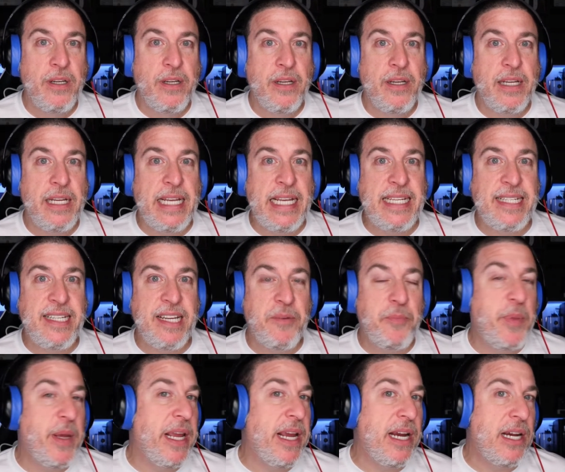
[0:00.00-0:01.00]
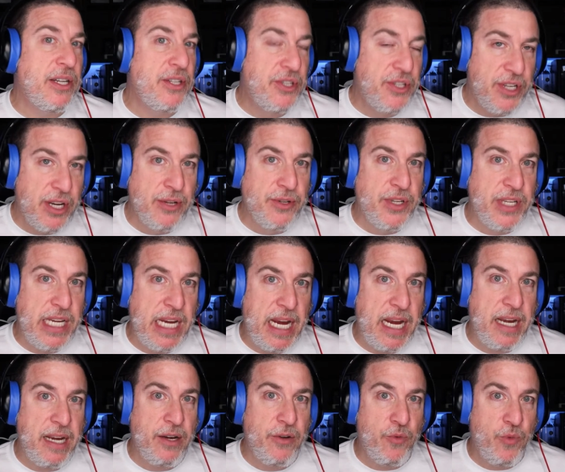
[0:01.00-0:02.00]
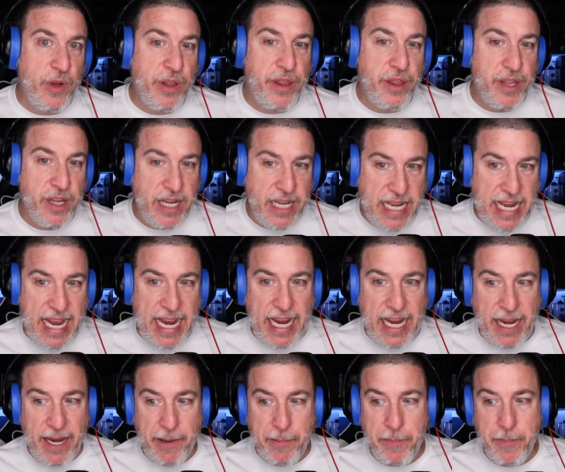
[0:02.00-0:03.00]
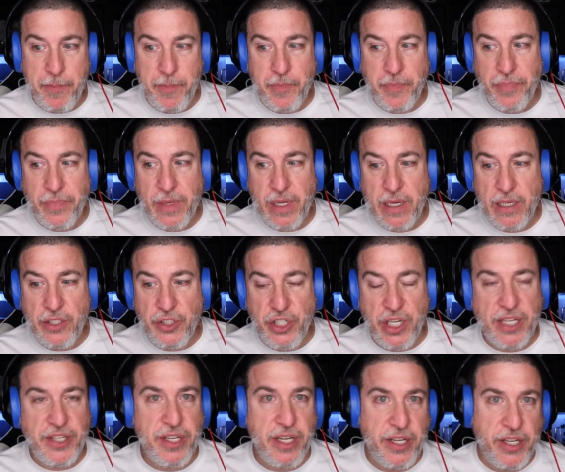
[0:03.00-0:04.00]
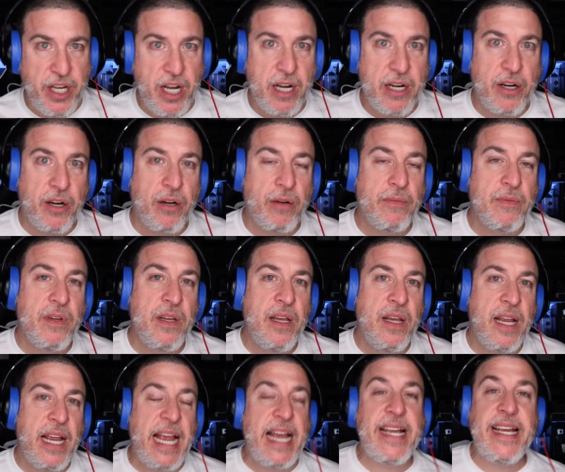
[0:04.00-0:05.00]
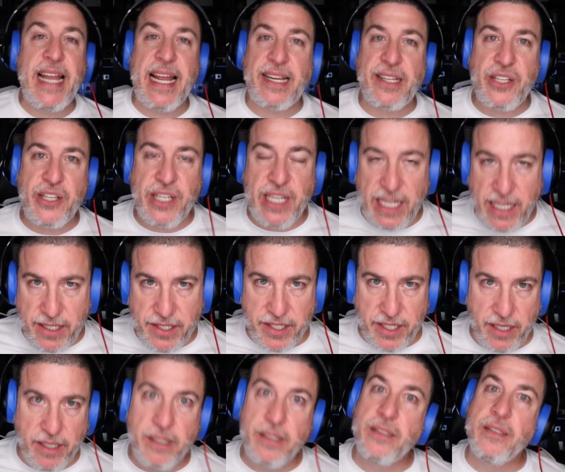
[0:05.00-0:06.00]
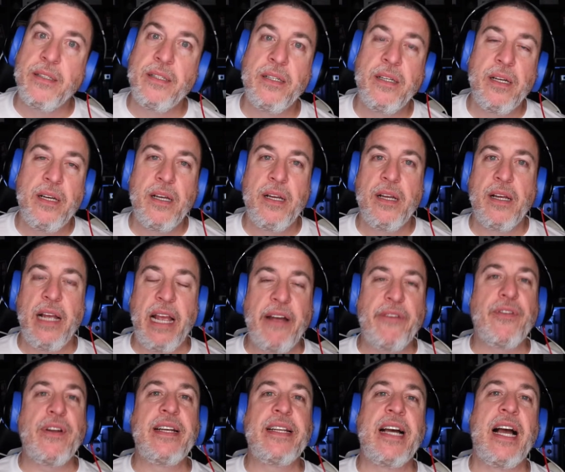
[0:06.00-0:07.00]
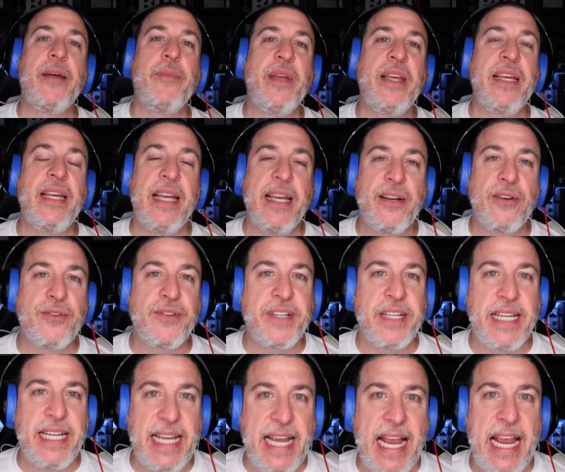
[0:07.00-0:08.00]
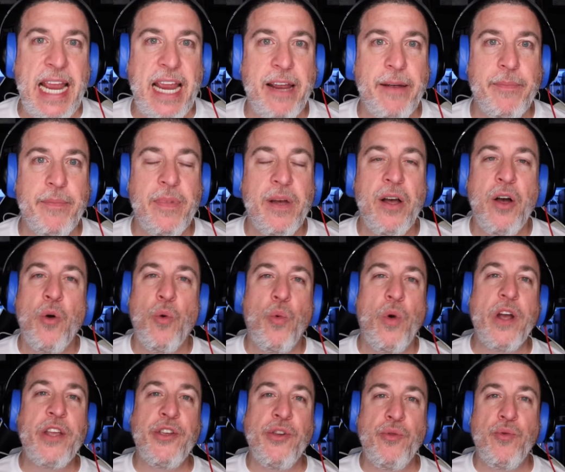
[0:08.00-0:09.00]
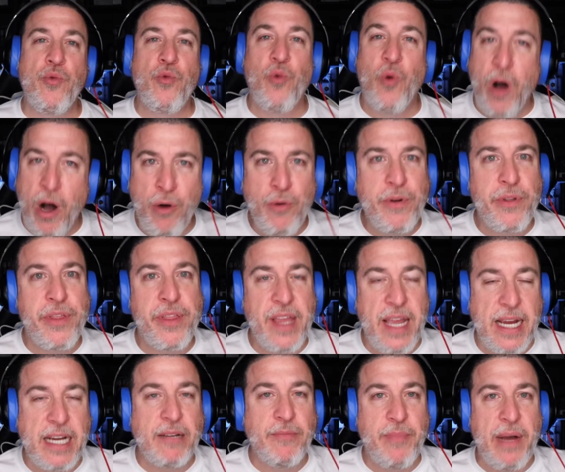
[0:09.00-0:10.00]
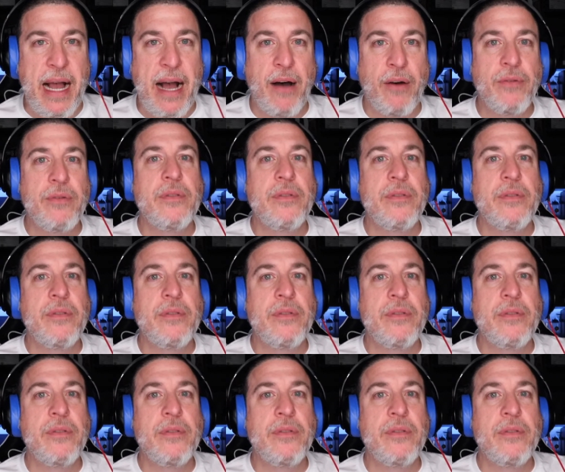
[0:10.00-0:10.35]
is it being associated with the name Justin Tucker. And next season, every time he enters a game, what you won't think about